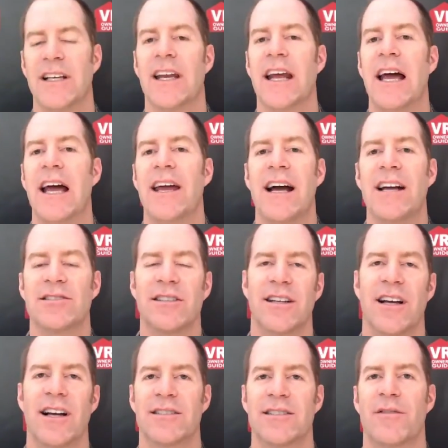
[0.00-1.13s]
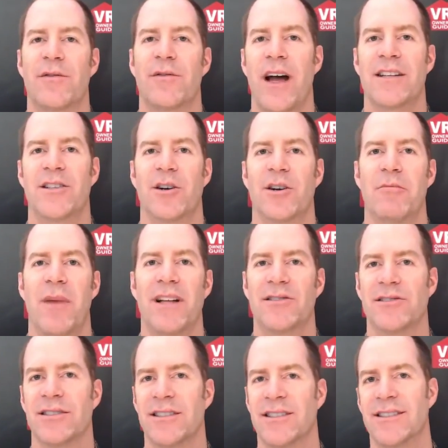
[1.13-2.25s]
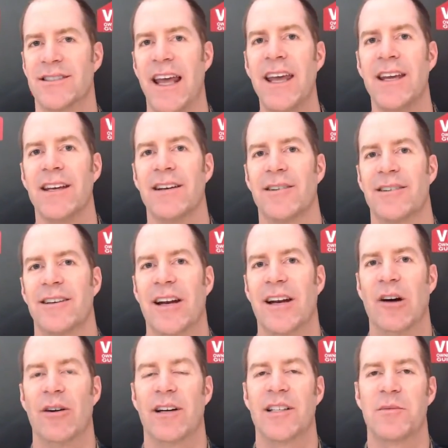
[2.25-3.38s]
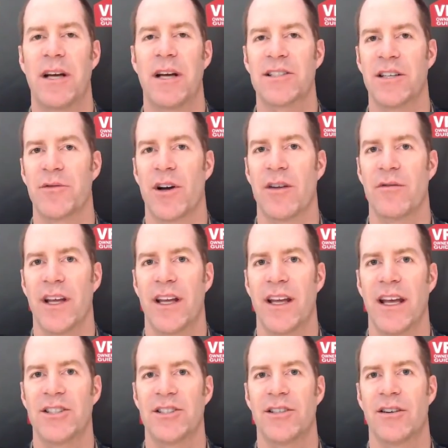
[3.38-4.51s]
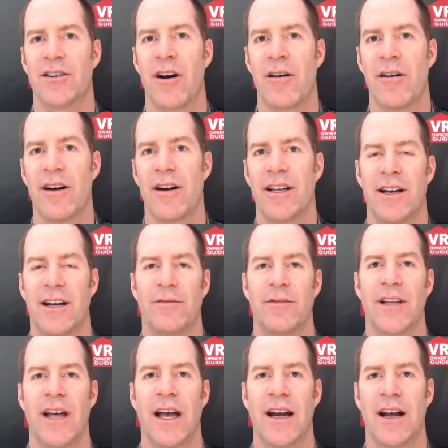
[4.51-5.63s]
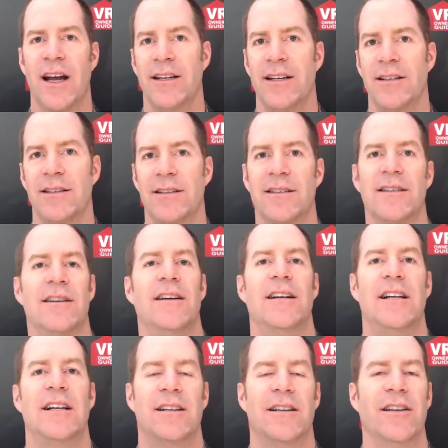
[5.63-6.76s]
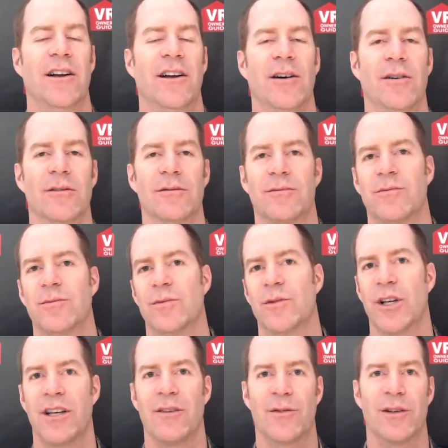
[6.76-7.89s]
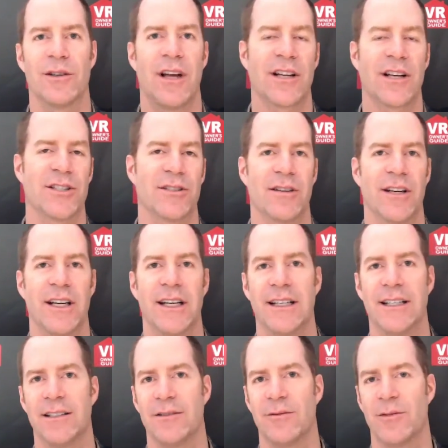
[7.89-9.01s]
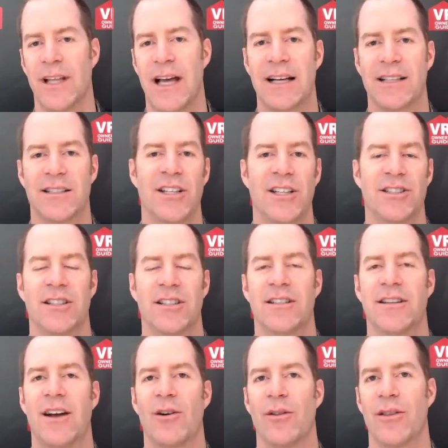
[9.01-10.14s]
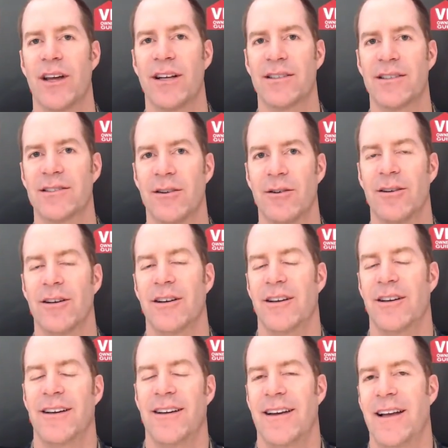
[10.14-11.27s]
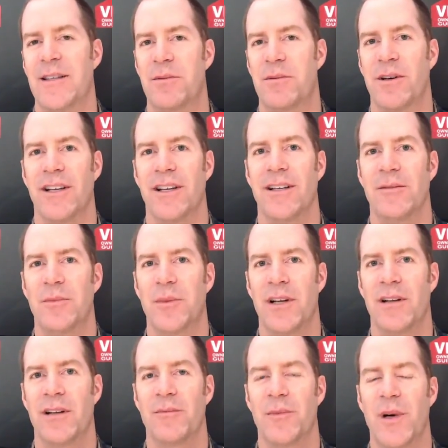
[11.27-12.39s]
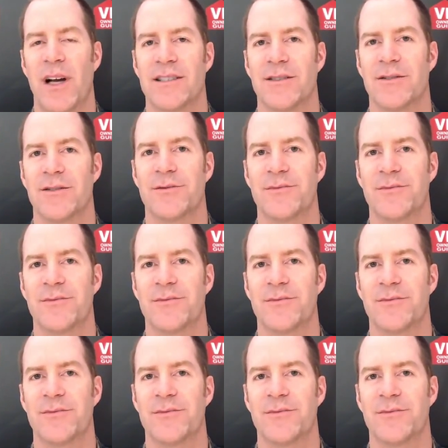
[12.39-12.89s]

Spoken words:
It actually does affect your mental state, and especially if you're on vacation, you're already kind of in that heightened, looking for luxury and relaxation and that whole thing. So that's pretty impressive.